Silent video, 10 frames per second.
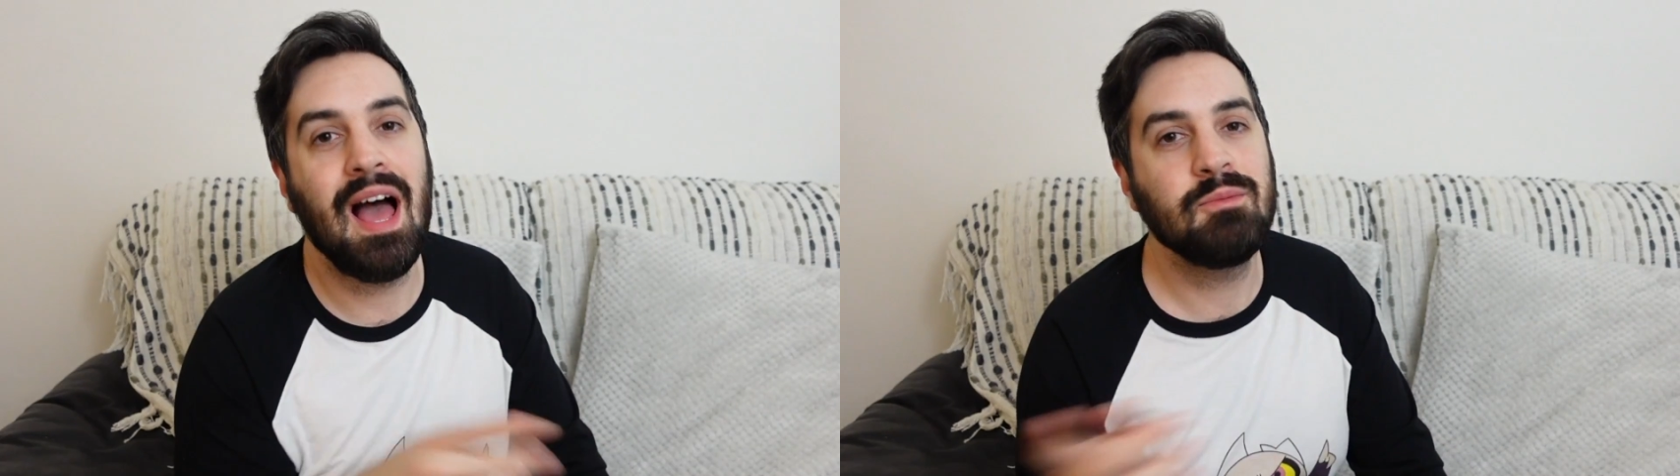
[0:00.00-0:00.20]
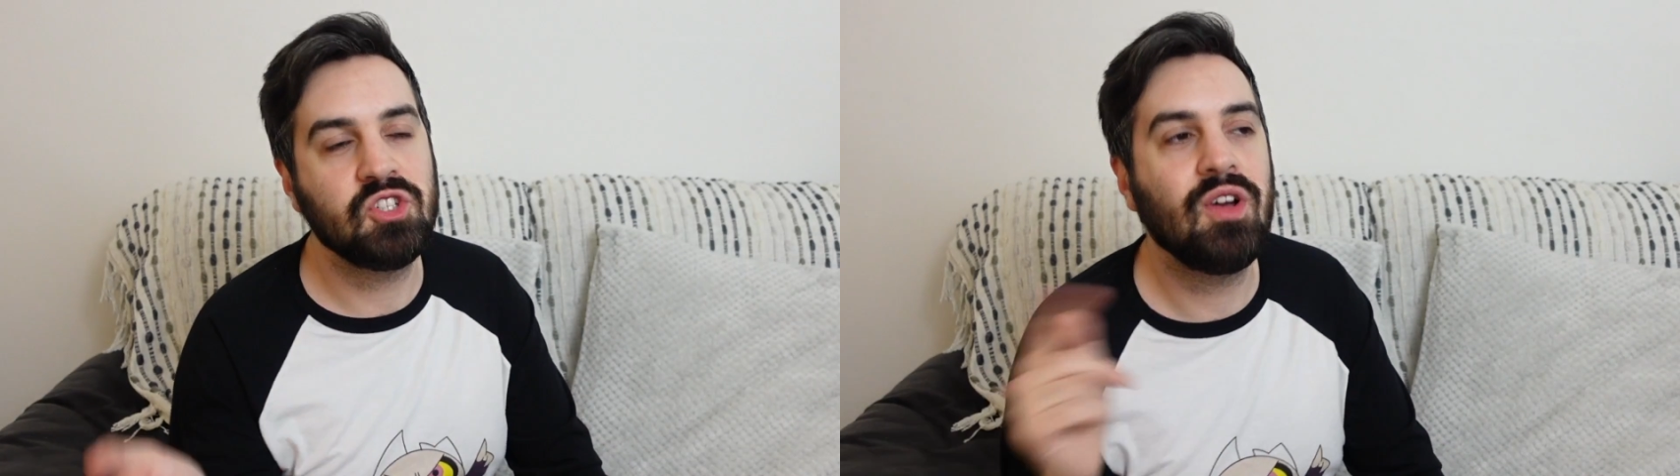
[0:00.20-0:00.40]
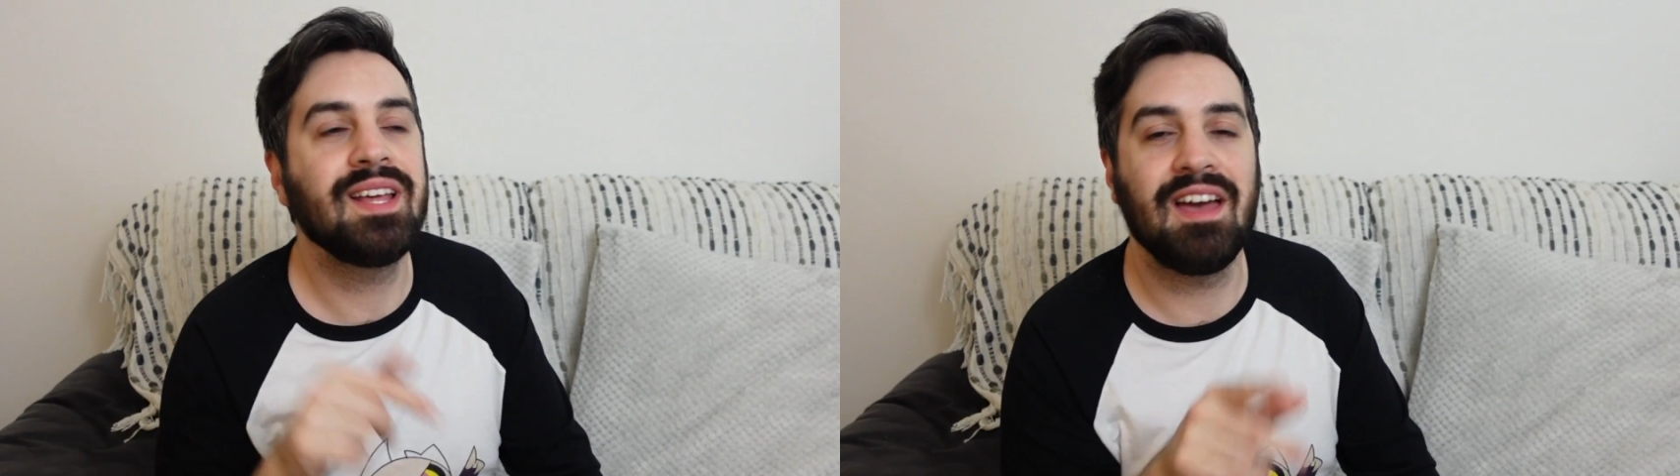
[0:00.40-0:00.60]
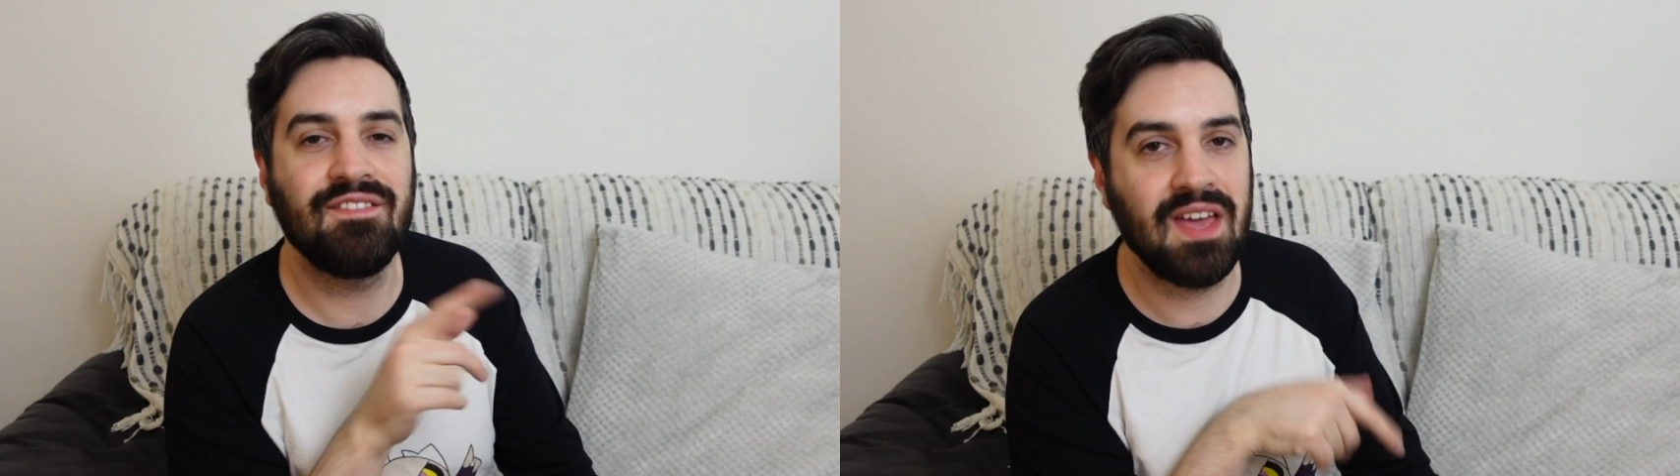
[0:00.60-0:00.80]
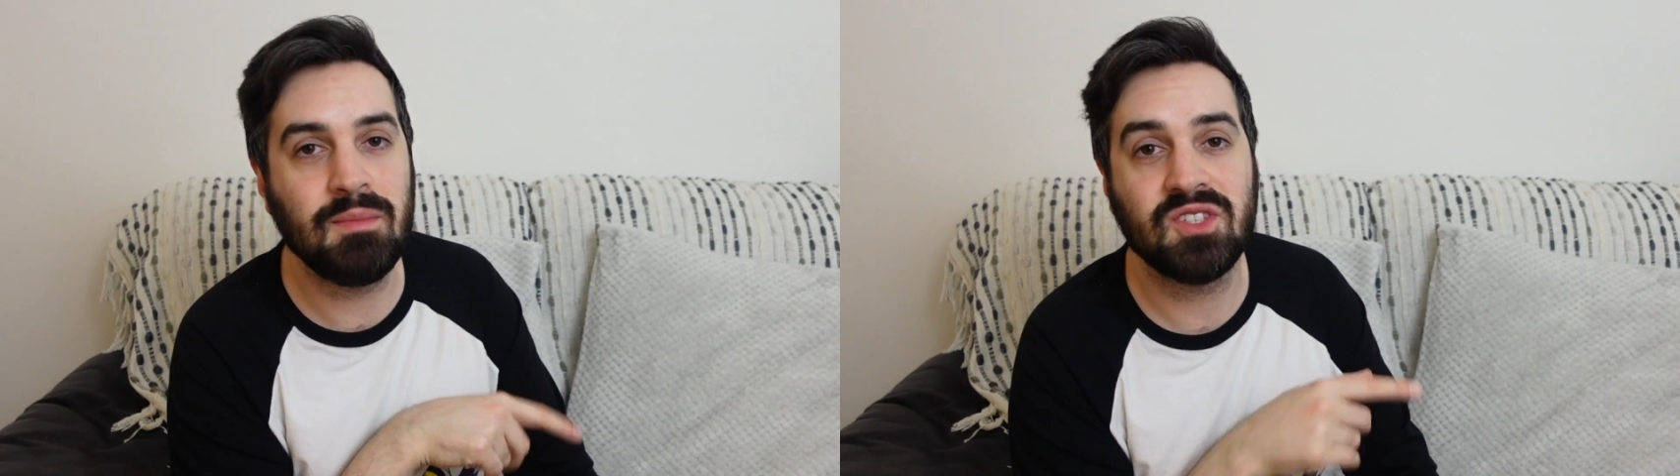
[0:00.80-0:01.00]
I'm just trying to get
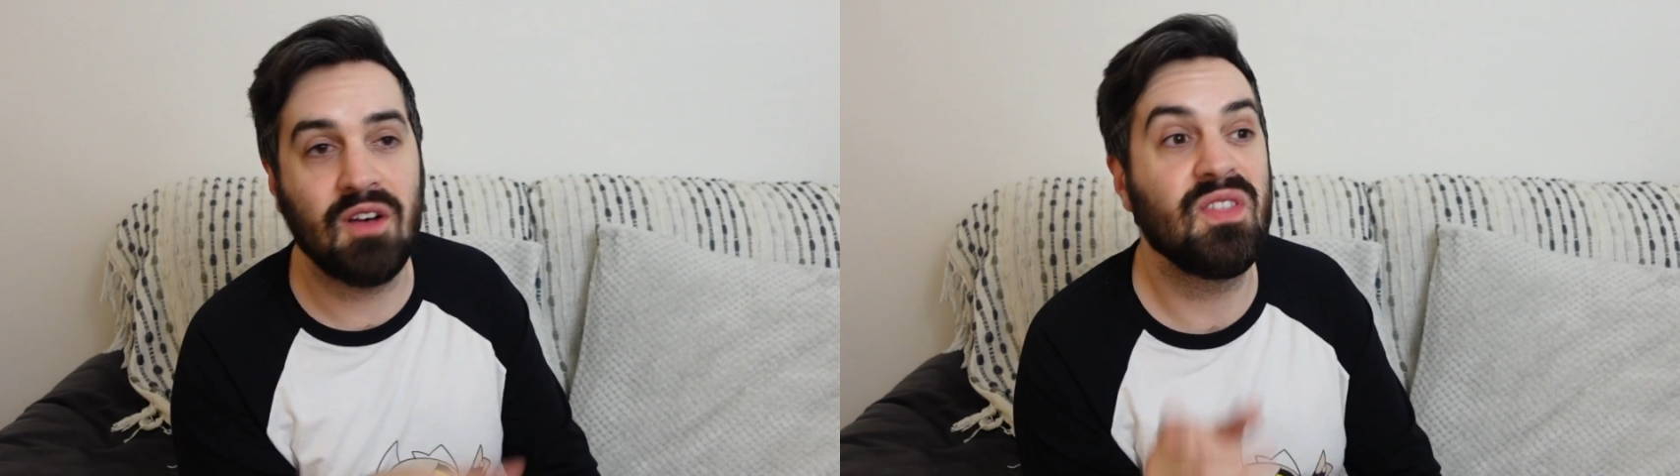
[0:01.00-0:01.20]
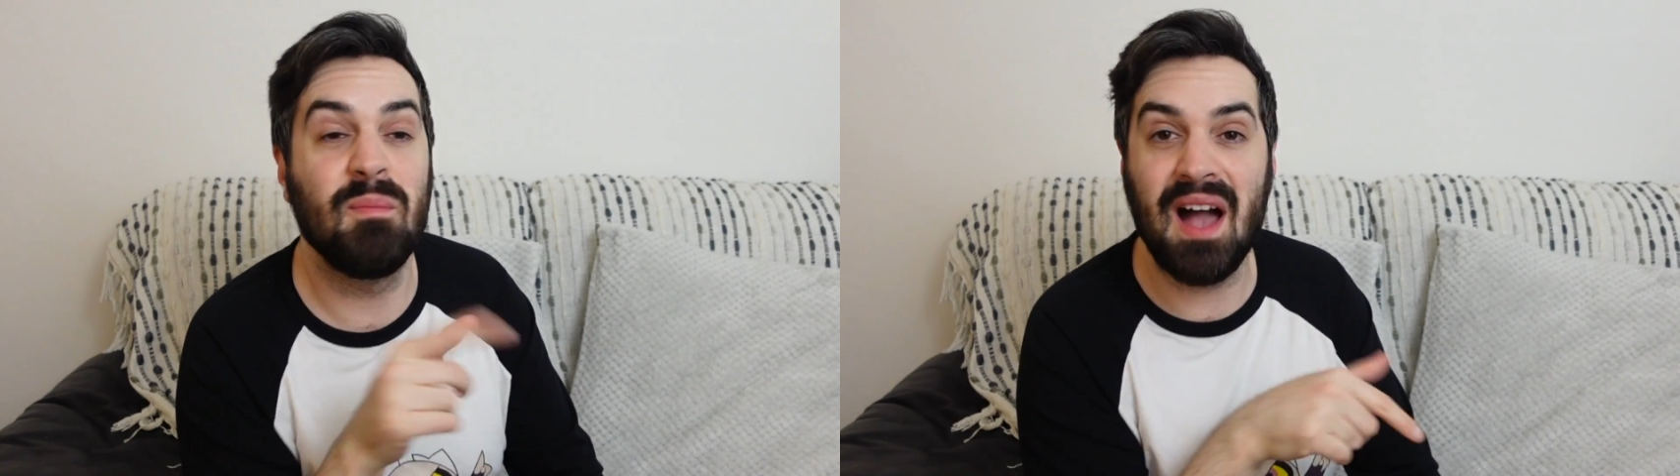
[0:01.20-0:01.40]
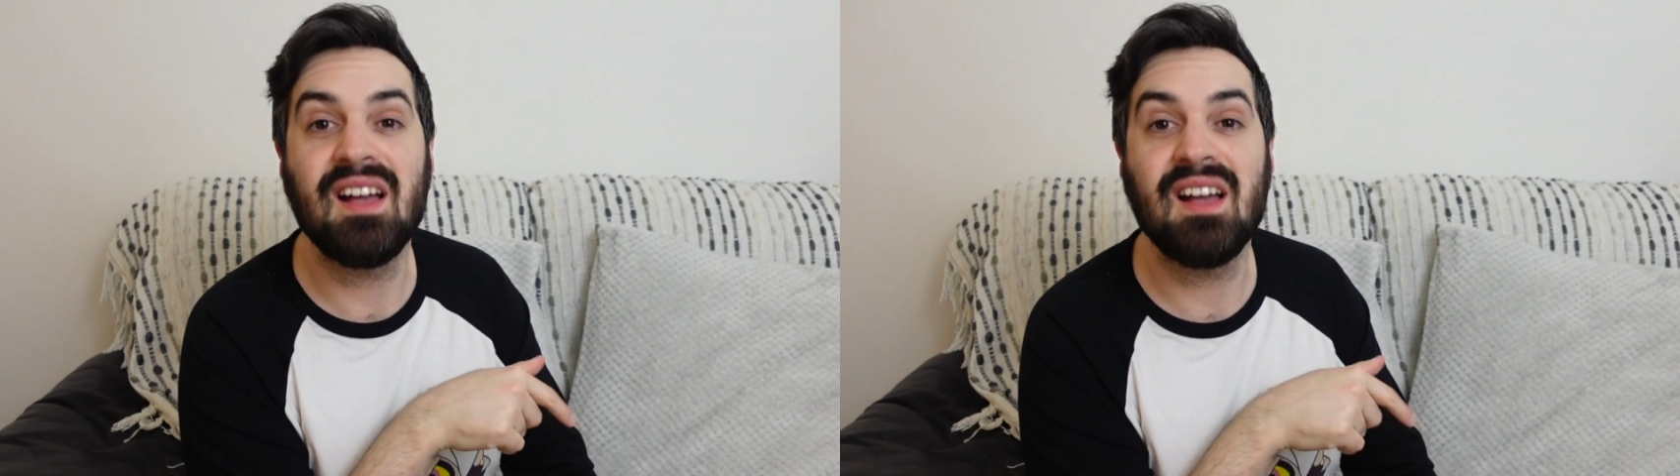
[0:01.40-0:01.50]
famous off the back